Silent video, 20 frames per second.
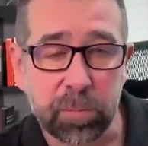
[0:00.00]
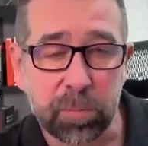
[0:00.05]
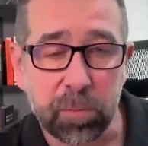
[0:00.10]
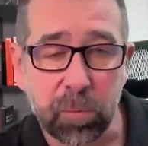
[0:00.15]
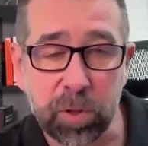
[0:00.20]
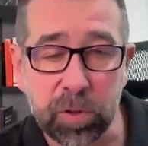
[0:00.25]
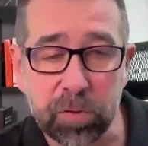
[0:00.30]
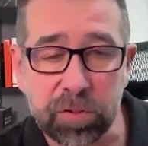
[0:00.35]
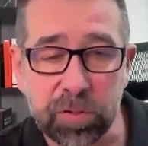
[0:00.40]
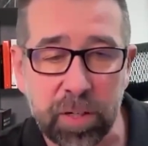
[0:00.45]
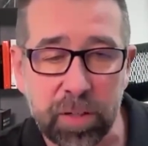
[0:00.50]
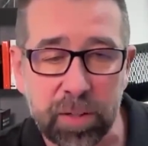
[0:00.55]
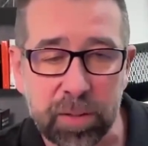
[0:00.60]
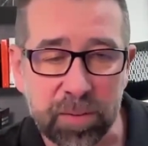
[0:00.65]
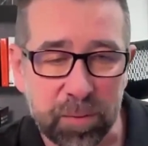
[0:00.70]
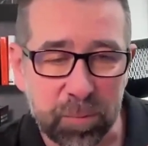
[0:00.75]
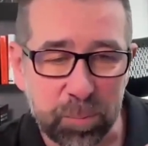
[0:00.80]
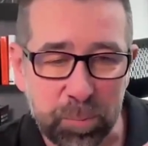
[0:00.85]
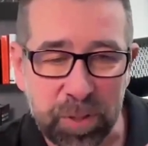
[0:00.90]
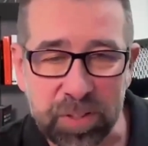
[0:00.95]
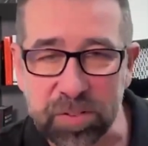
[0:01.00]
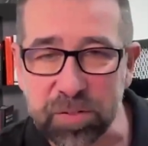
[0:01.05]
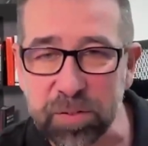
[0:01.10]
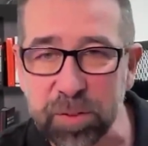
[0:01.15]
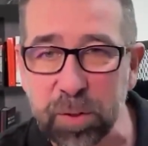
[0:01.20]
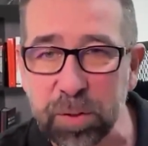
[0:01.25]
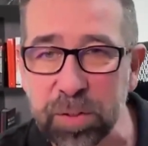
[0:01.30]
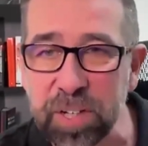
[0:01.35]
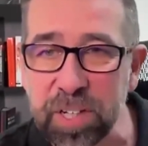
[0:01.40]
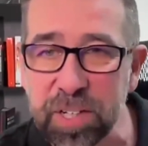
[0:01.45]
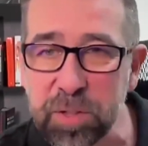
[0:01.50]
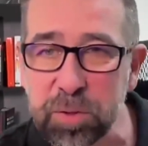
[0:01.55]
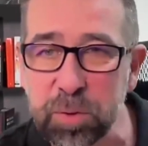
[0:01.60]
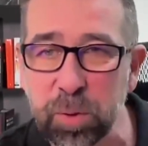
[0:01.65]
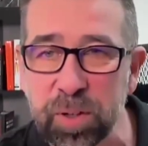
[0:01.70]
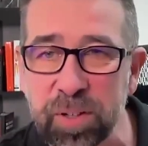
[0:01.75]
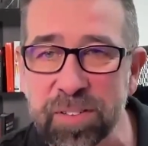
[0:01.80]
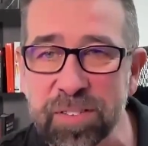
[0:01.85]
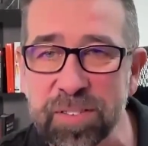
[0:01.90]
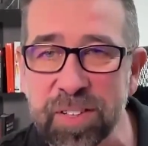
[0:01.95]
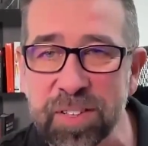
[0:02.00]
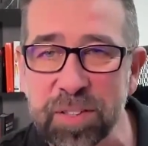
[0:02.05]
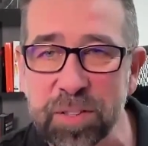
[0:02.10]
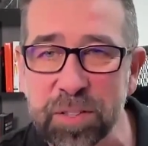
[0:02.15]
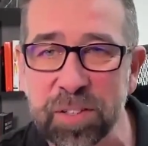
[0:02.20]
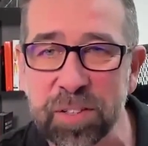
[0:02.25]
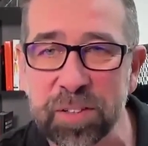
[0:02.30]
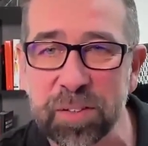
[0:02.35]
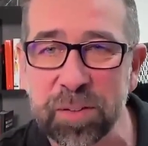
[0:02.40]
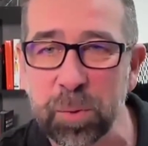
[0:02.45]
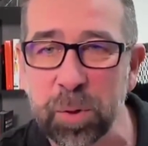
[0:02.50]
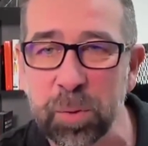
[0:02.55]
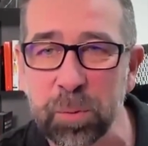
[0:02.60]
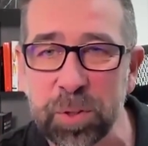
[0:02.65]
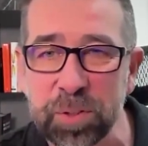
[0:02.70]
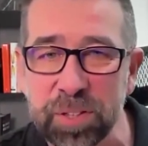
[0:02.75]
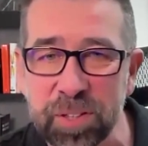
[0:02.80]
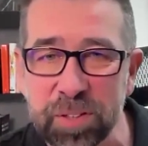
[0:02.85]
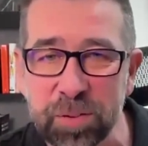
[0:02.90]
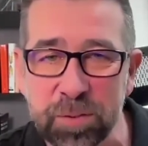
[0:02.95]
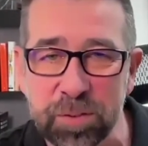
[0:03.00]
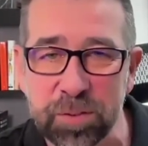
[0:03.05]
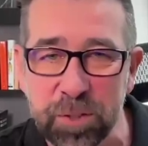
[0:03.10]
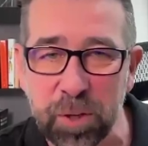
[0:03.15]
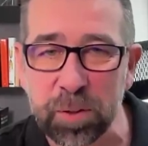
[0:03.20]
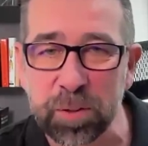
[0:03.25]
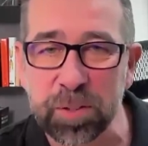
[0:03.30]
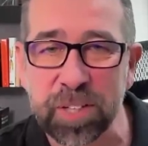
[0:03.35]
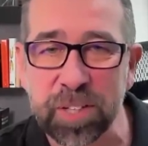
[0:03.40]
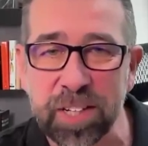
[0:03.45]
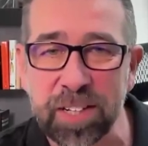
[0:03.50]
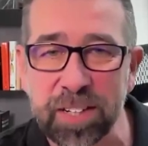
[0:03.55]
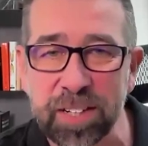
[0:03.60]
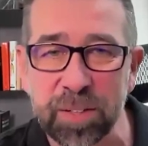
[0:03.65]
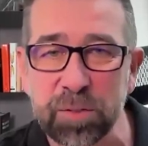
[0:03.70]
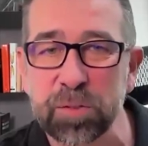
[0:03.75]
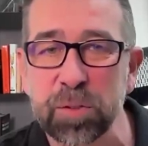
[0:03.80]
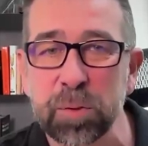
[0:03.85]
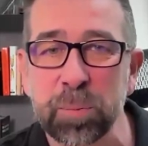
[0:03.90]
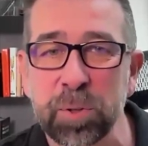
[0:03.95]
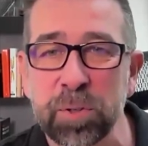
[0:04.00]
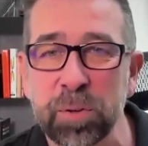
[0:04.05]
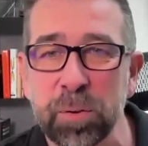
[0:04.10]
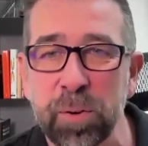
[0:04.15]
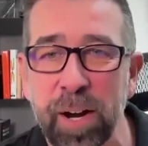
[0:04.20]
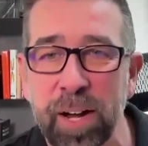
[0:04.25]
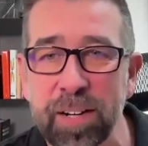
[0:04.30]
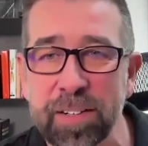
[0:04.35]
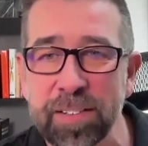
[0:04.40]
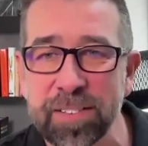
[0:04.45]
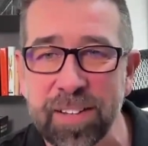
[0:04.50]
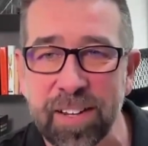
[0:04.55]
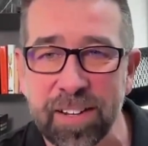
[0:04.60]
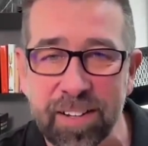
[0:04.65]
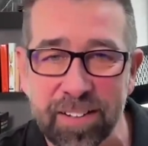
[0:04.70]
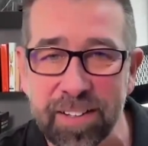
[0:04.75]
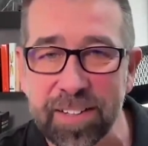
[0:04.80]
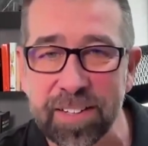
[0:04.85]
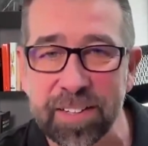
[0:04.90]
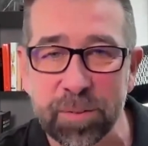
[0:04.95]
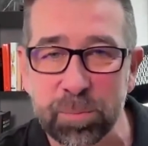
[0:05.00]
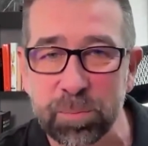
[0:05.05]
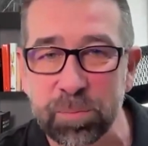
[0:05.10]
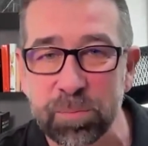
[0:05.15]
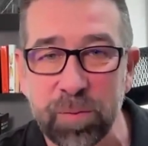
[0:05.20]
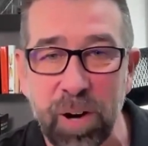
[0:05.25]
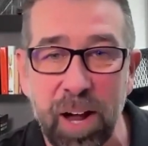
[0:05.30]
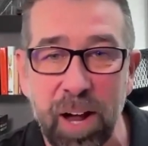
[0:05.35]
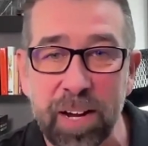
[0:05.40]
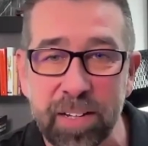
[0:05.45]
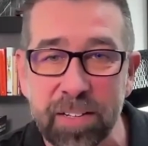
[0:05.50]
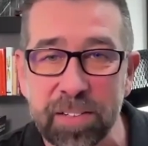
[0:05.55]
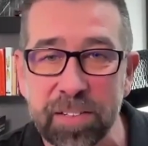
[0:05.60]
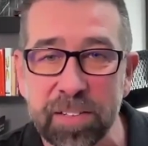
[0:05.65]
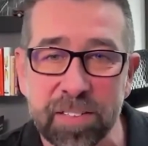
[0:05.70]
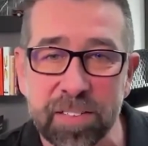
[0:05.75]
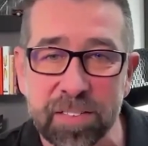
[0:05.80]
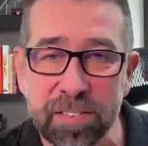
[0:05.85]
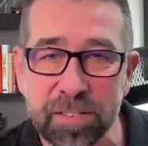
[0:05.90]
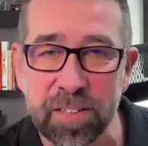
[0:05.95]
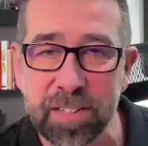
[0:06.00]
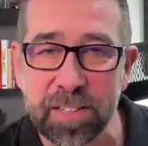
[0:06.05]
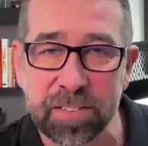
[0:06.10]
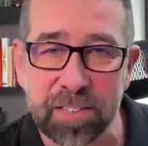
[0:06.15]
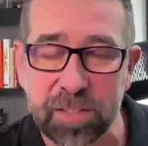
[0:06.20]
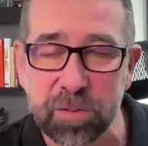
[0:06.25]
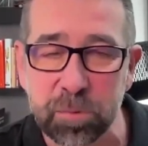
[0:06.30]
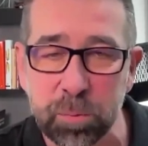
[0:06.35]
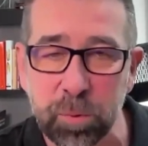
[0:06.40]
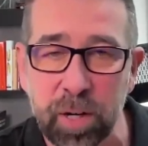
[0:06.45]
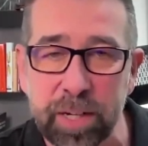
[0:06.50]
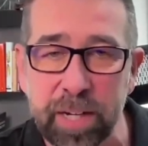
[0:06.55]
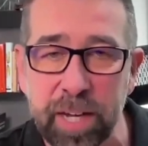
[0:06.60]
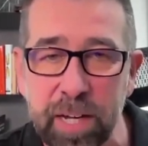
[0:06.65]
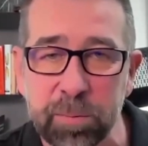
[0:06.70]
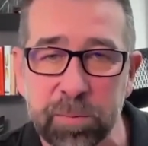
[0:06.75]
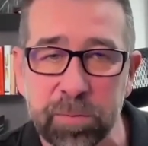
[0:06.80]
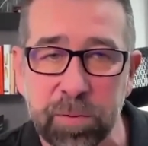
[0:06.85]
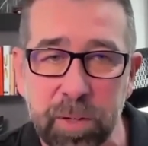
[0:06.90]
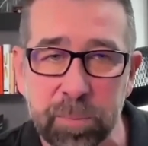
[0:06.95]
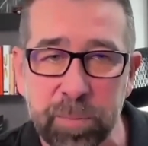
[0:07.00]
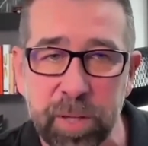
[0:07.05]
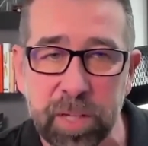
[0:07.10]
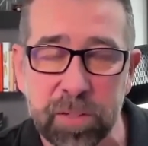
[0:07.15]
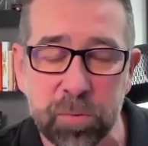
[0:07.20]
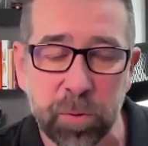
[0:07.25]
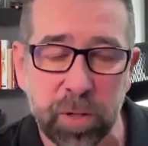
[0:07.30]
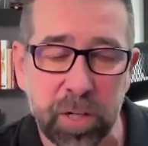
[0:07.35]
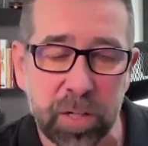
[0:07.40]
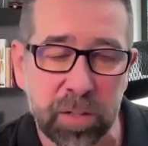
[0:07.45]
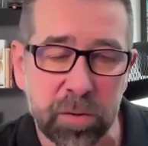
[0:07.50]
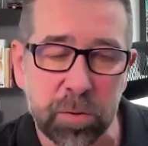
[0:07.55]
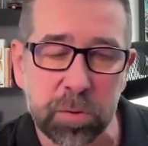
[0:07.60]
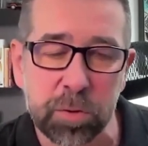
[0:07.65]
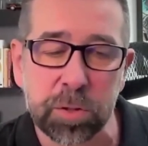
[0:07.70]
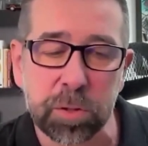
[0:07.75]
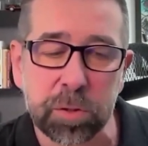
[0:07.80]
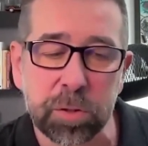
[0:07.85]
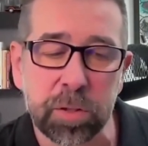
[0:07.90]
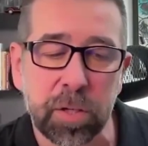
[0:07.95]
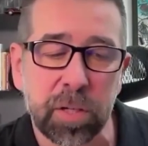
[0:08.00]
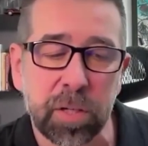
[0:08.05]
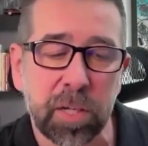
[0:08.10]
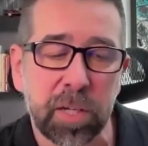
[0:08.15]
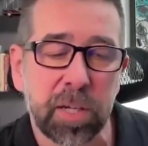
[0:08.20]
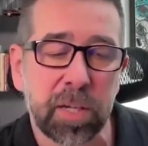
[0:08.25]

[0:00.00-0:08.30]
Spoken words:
we used to be this little niche organization where we did turnkey consumer direct, kind of like Rocket does. Like, that's where I came from. That's what I understood.